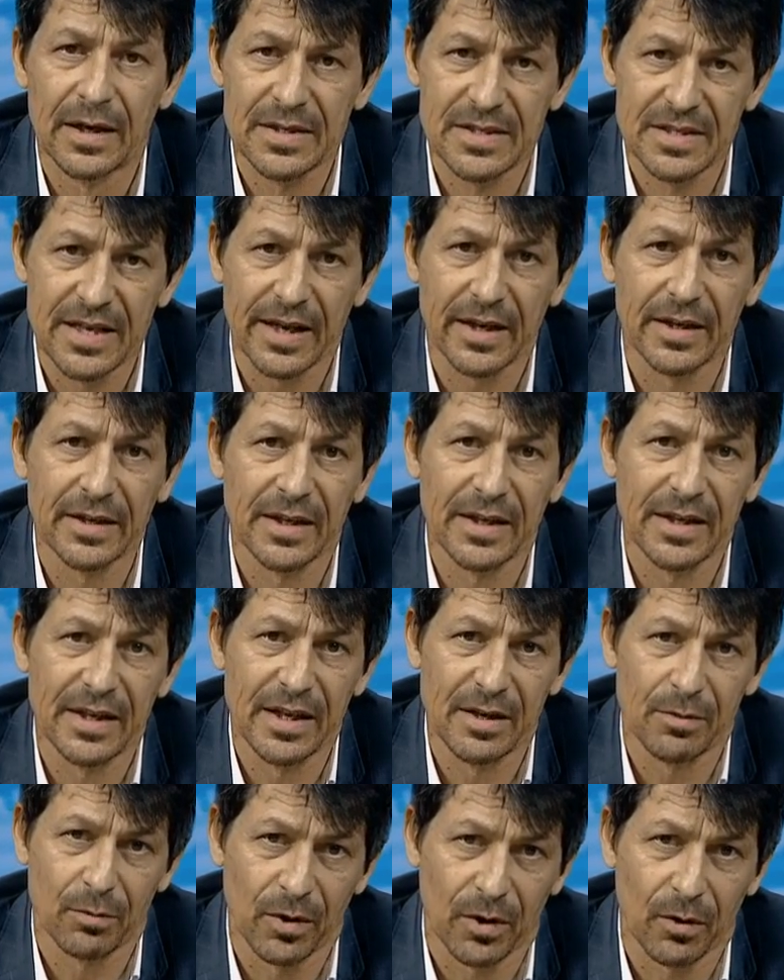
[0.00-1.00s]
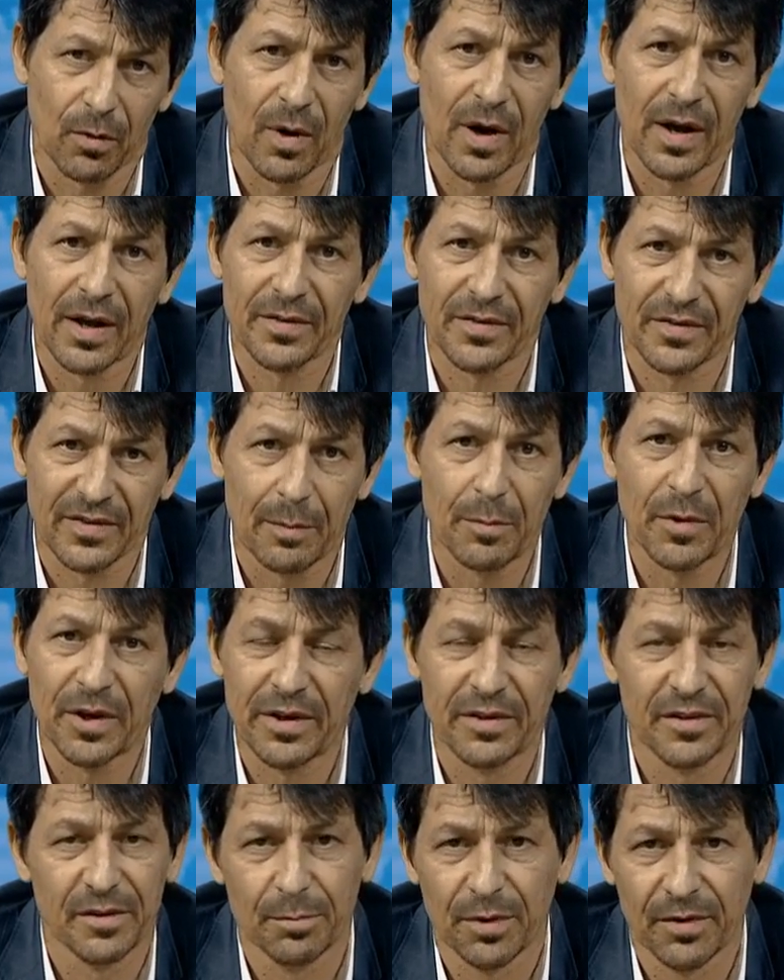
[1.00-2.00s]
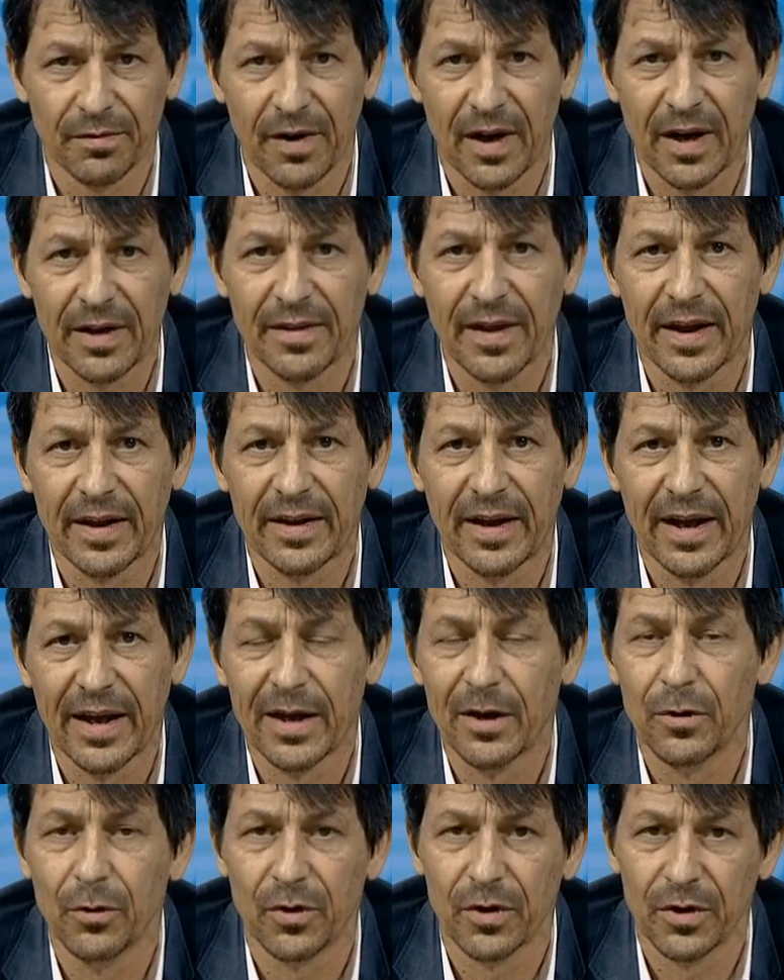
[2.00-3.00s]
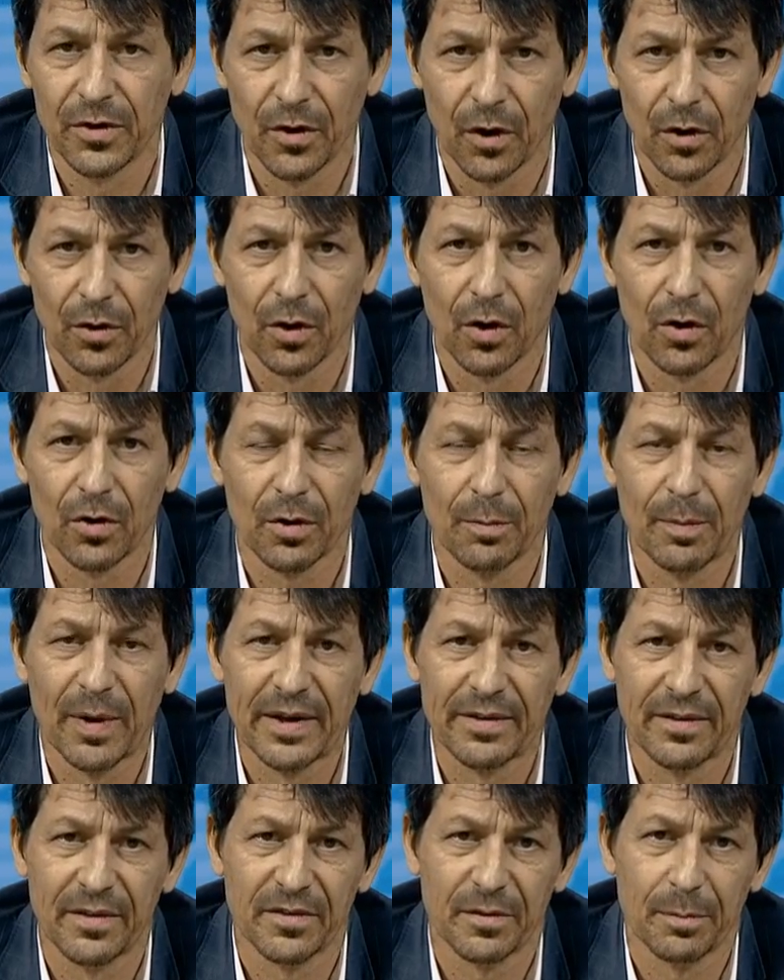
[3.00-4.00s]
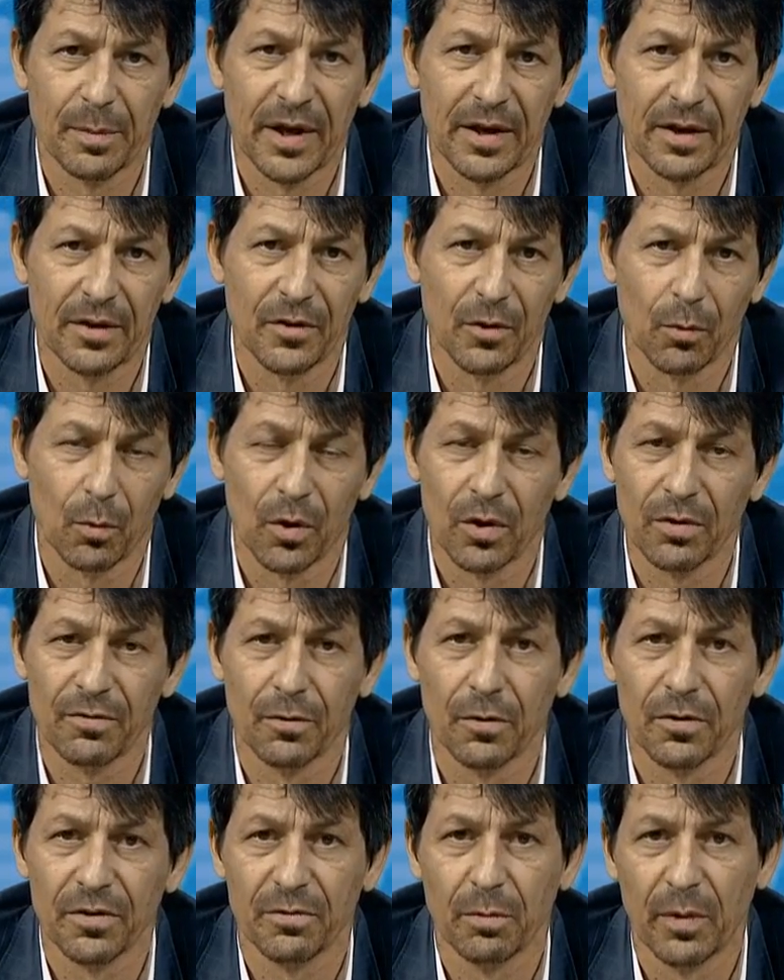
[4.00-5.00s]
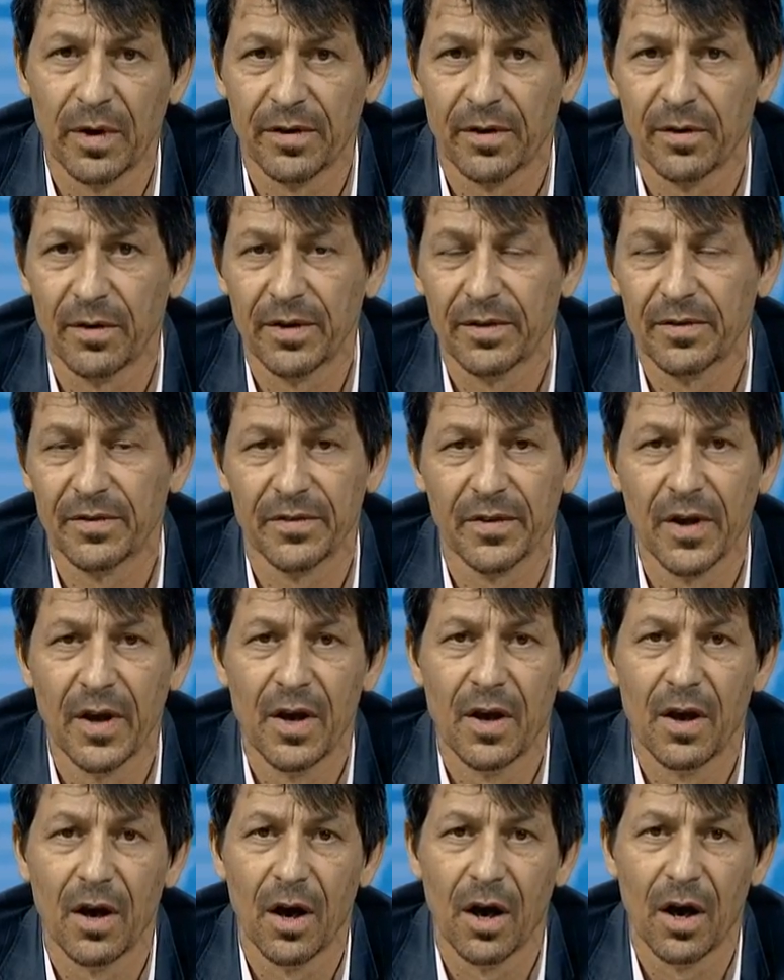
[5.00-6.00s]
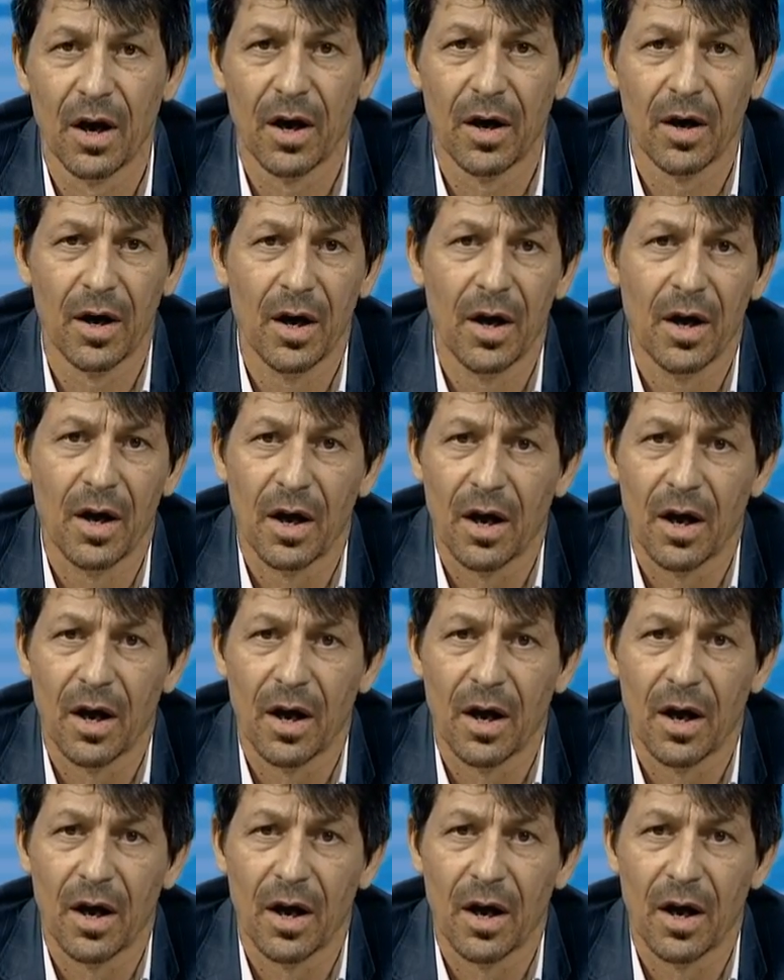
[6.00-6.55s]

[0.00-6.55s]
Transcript: Secondly, it requires somebody to provide that care who can no longer participate in the workforce, whether it's a